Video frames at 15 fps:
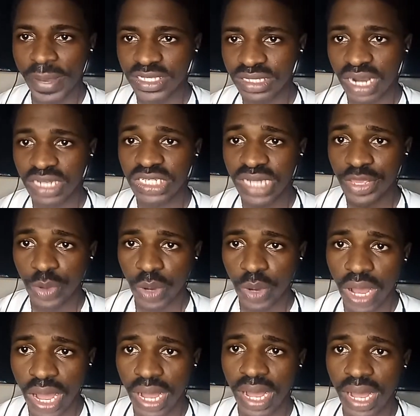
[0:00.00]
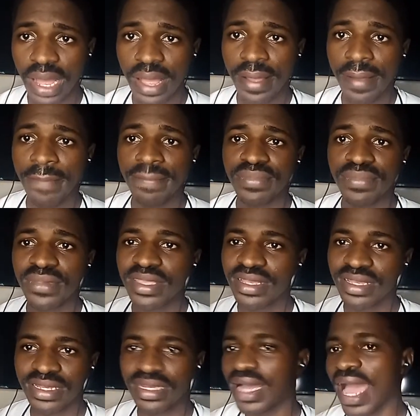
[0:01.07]
personality that you are.
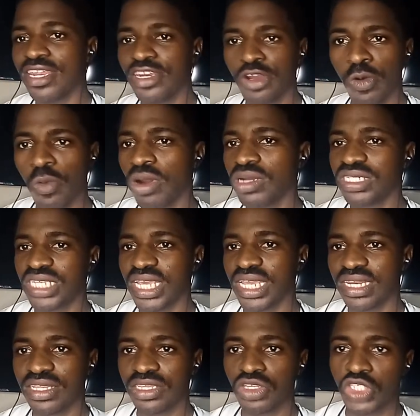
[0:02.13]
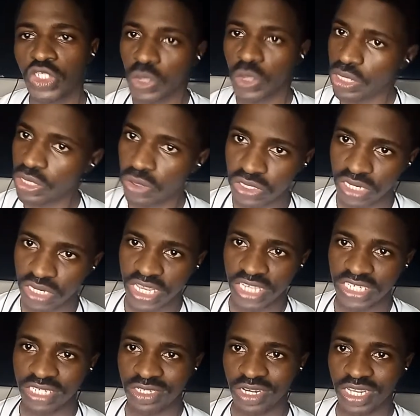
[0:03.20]
I know one thing, you surely go to the
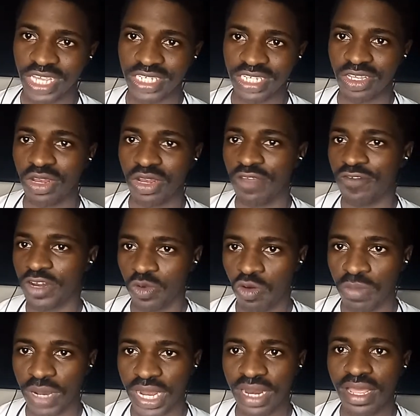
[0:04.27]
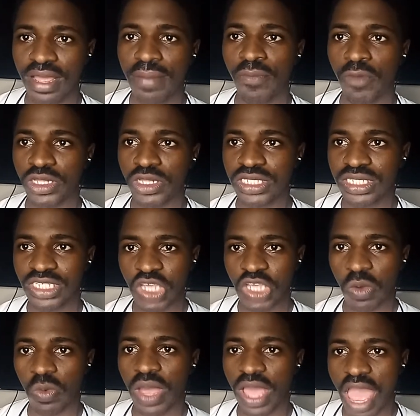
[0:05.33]
kitchen. So the kitchen is not only for the woman, but
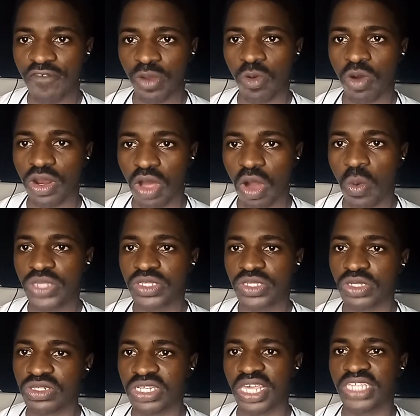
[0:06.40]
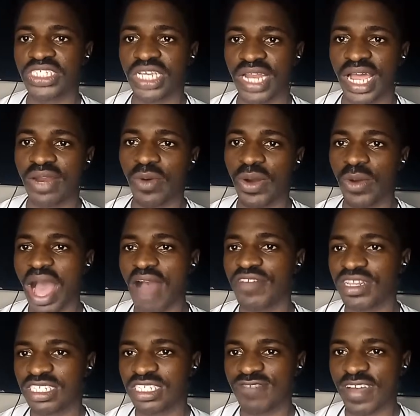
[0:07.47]
everyone always goes to the kitchen. And
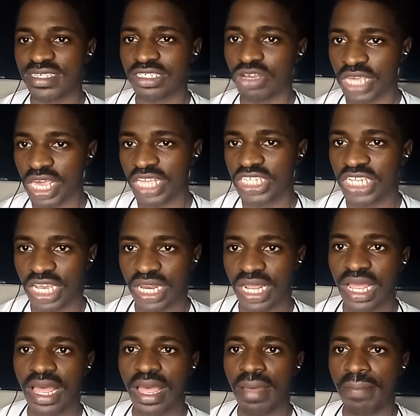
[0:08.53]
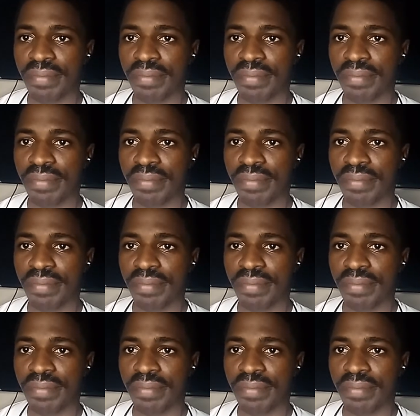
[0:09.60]
having devices in your kitchen